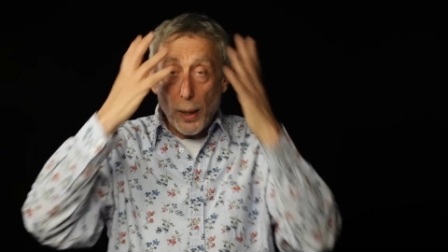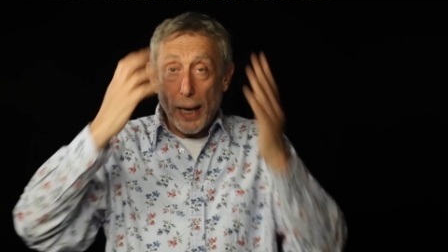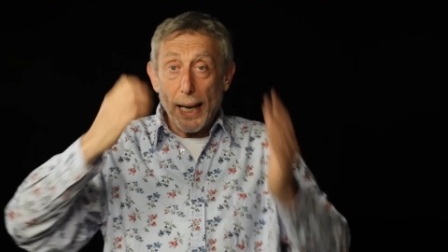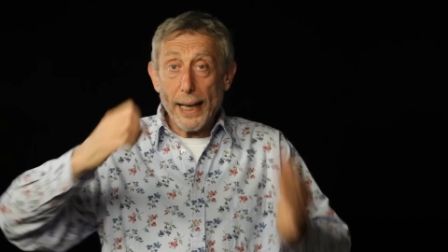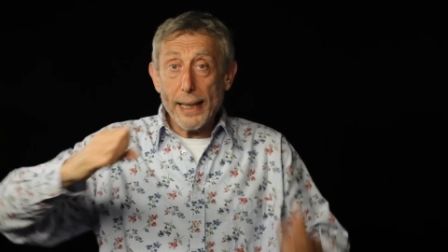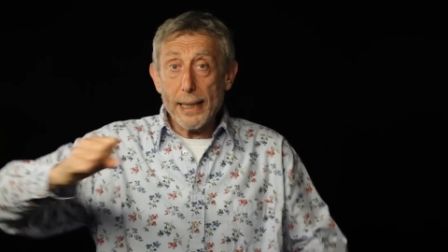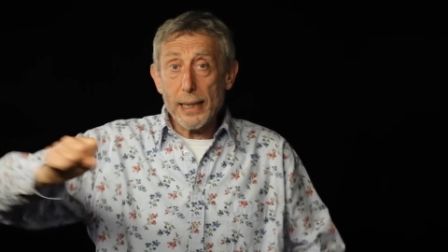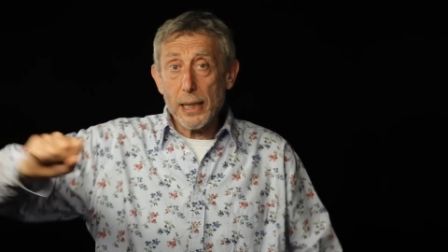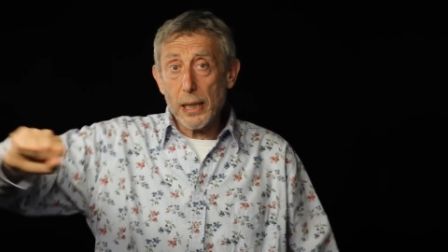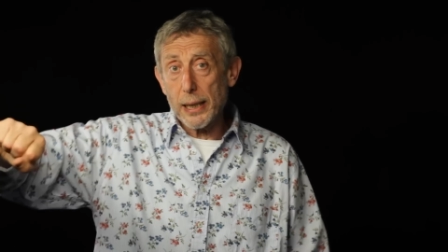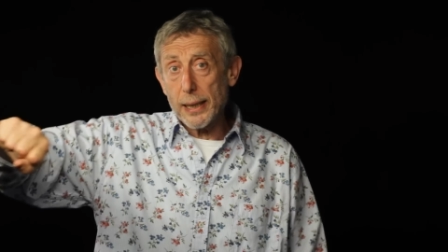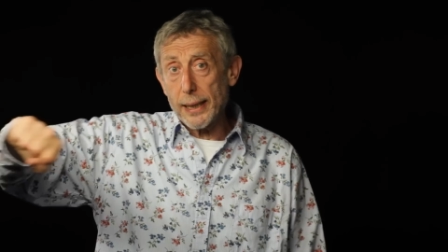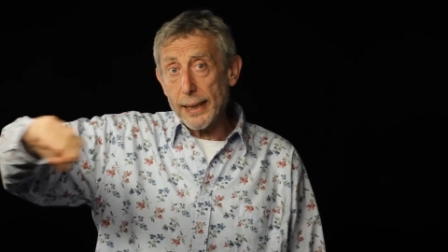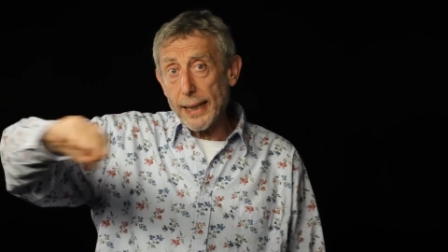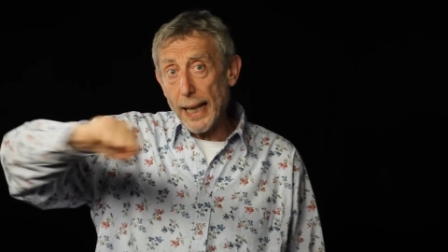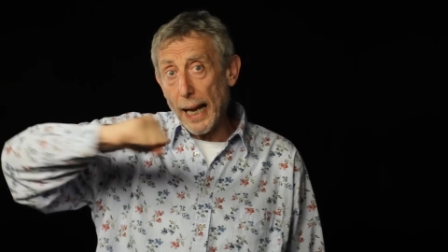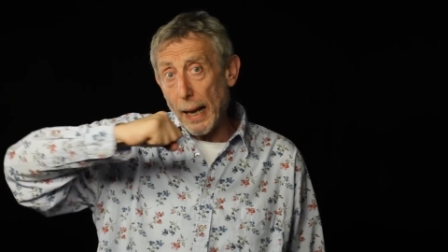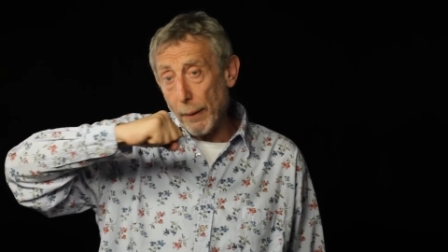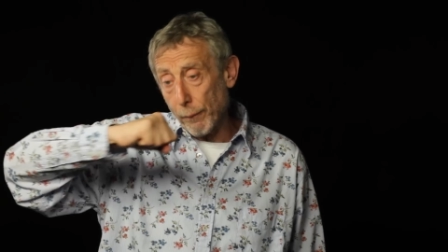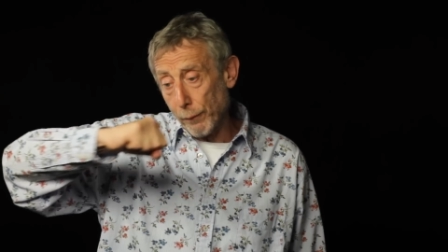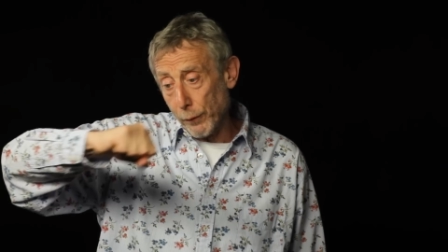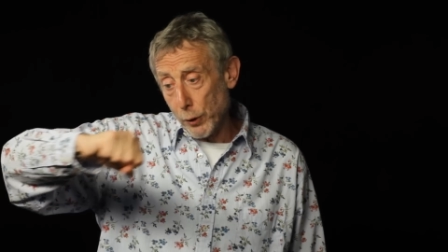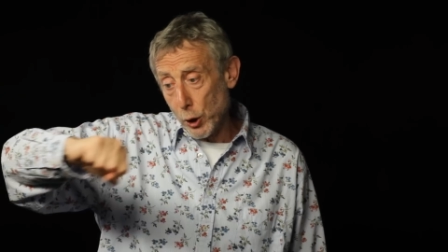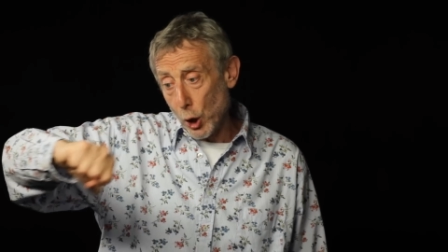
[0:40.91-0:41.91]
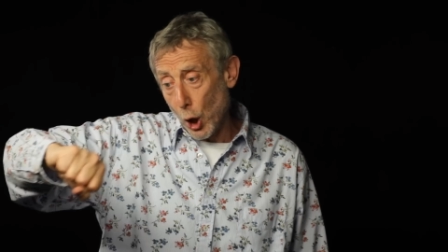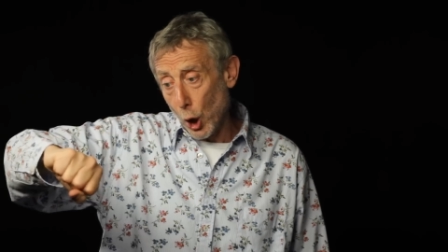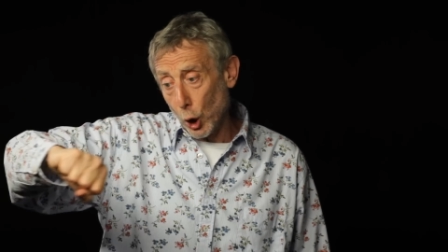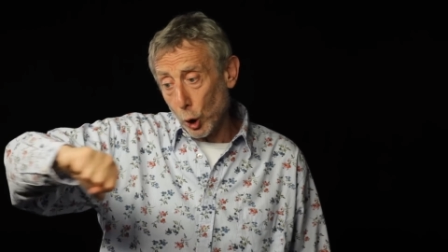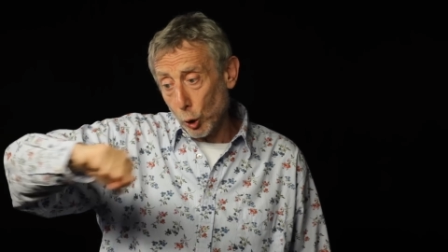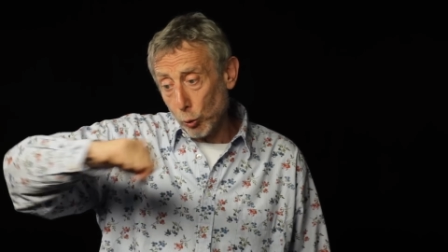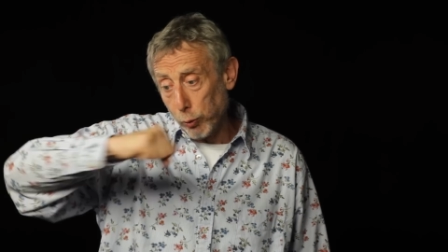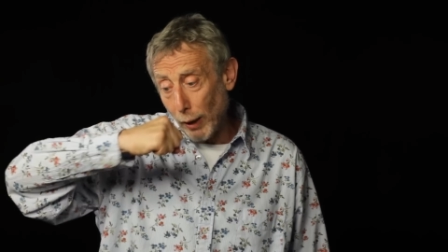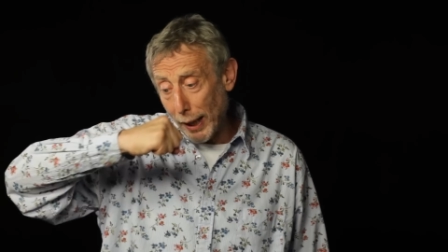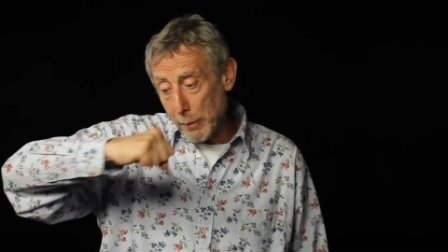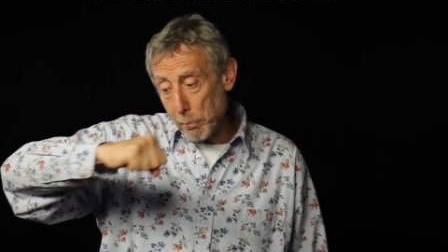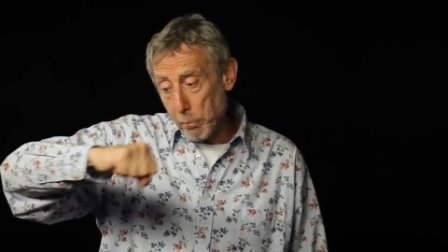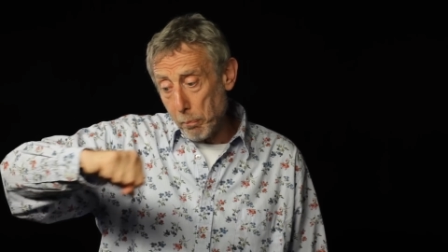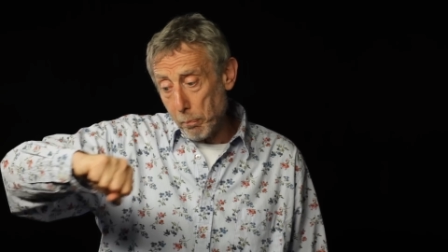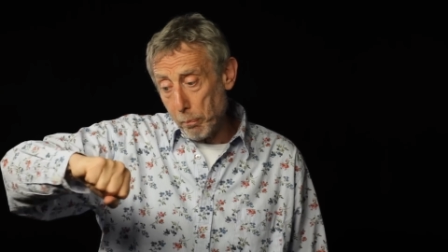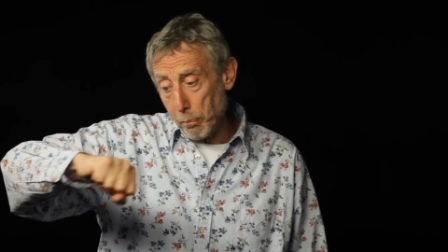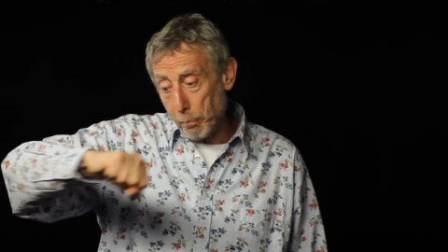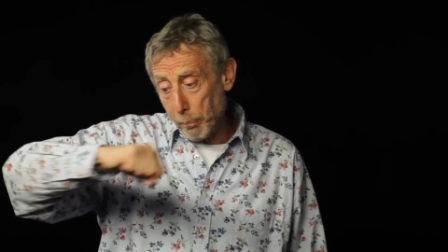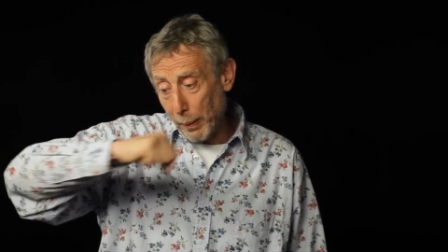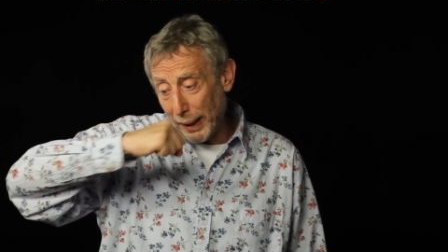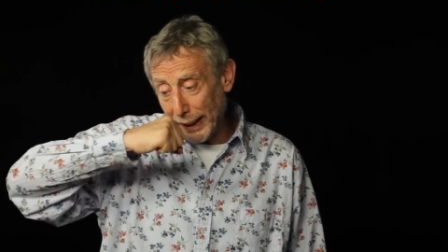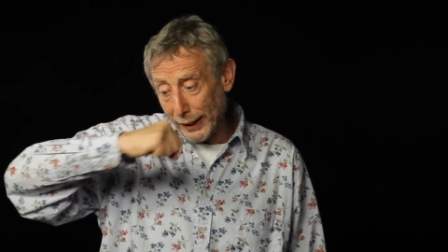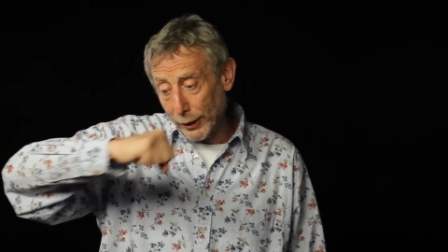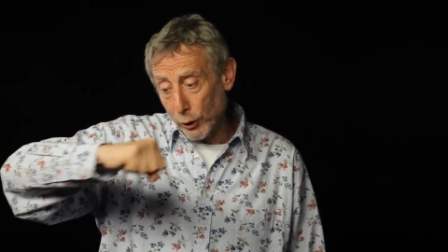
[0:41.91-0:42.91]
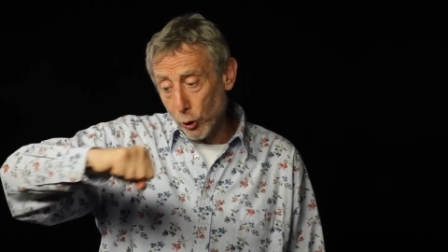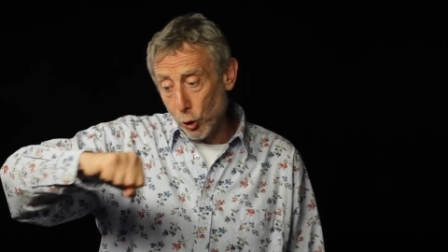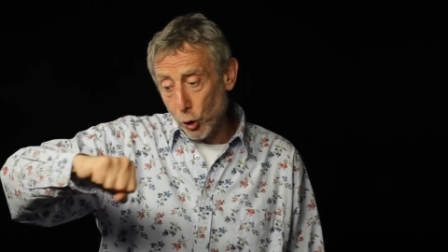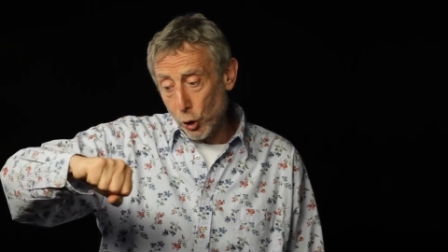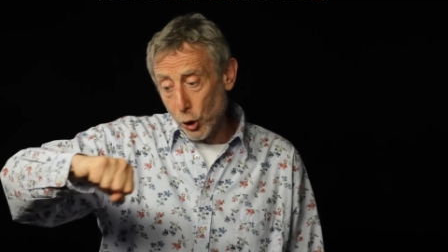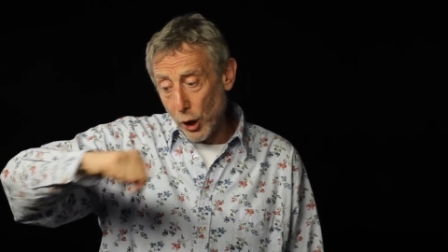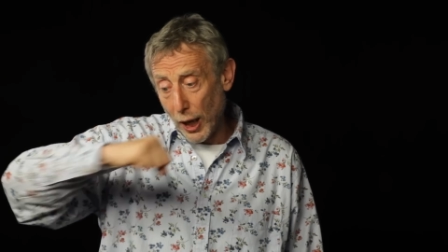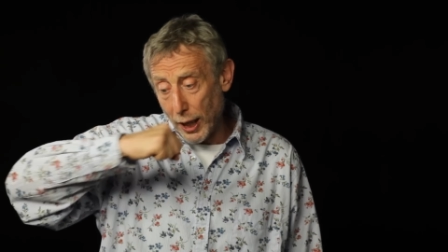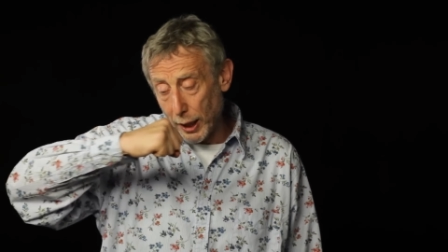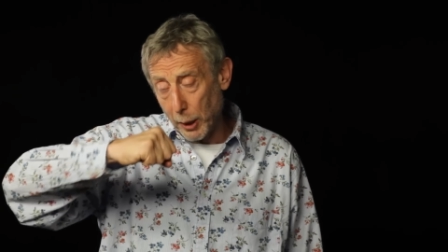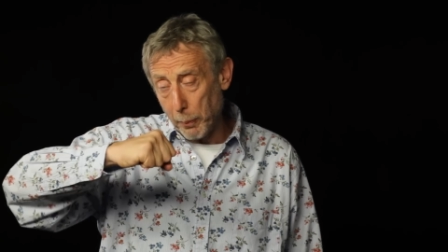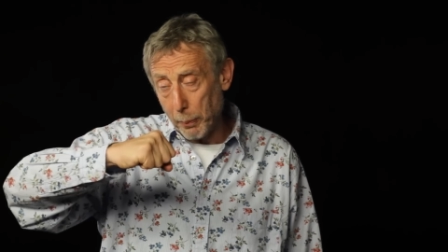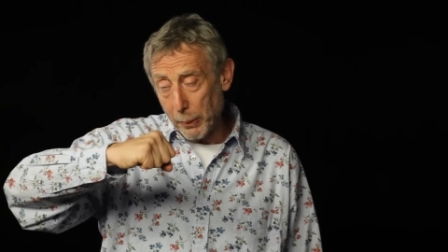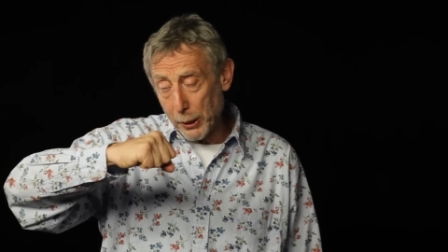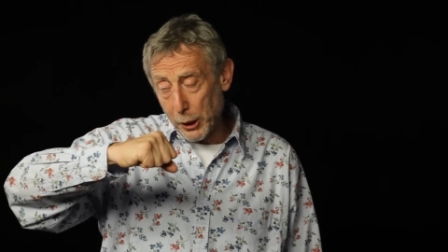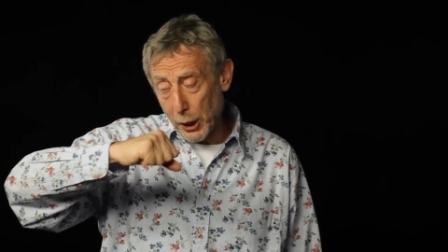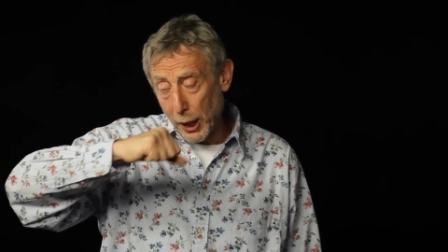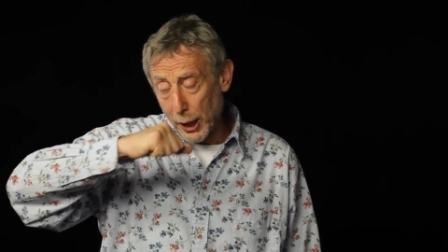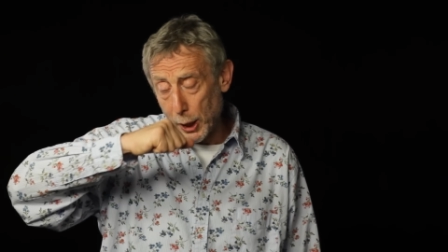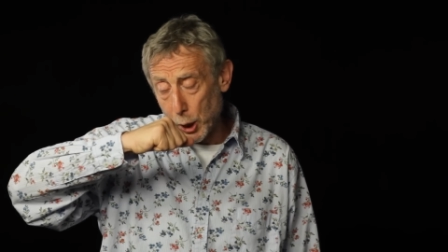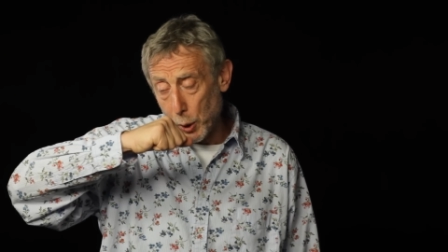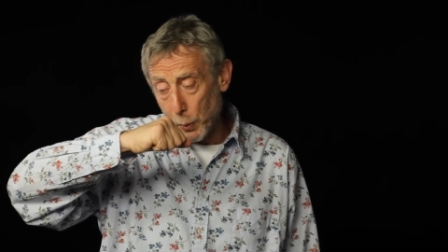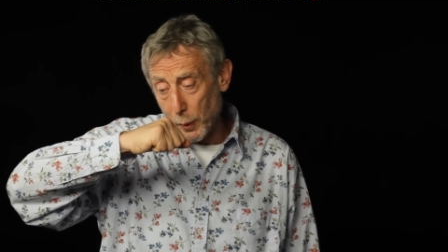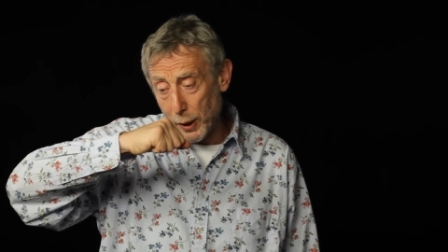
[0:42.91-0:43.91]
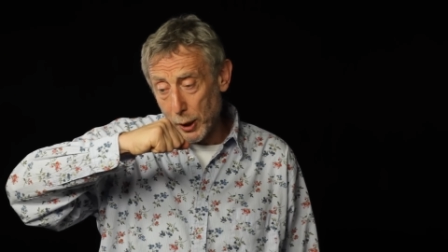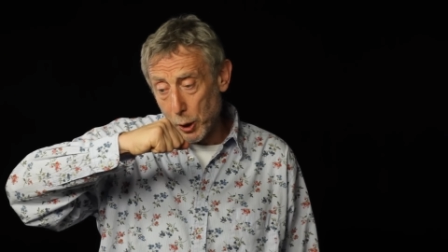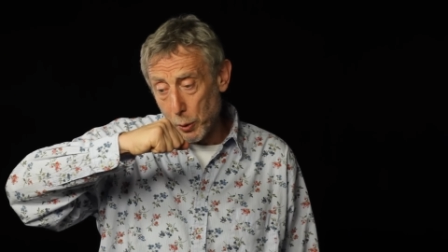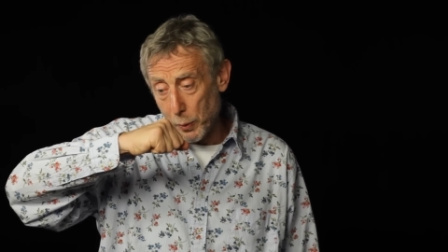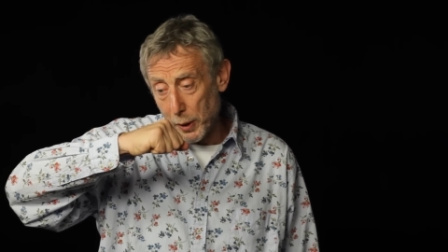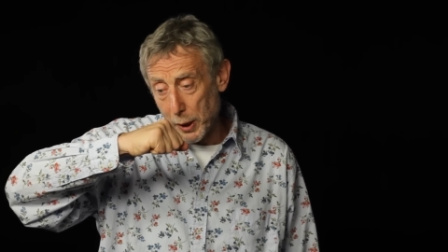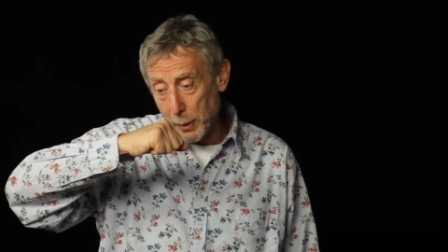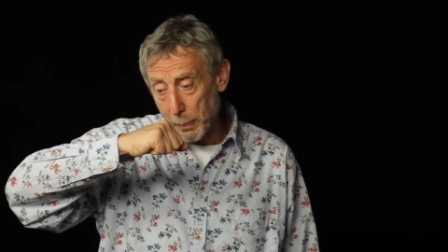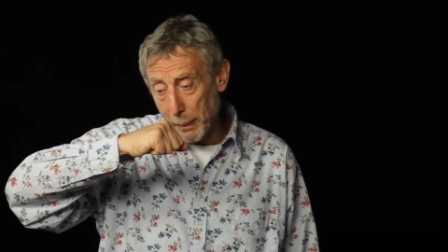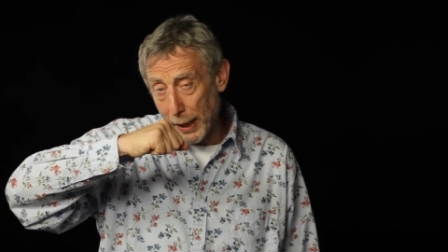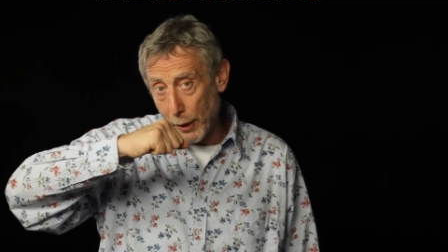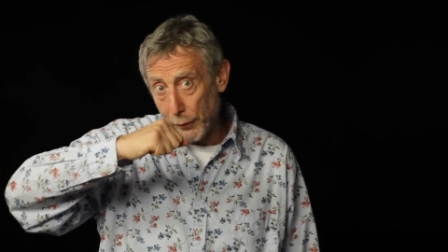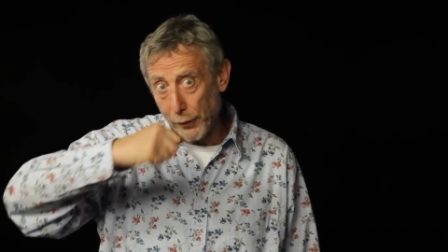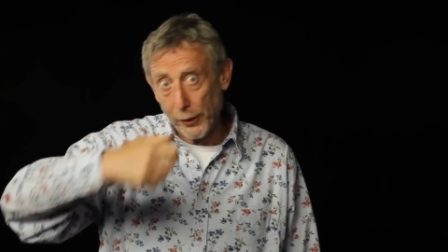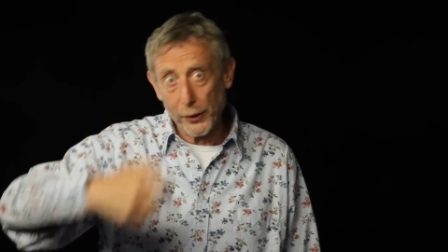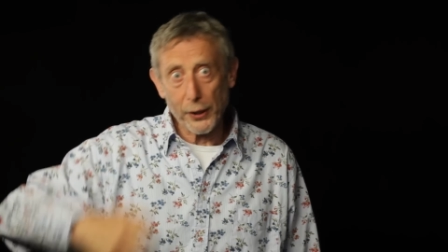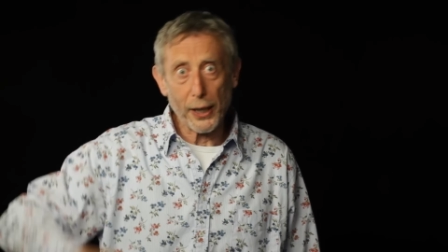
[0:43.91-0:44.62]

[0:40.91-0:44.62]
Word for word: He stuffs a great big chunk of potato into his mouth,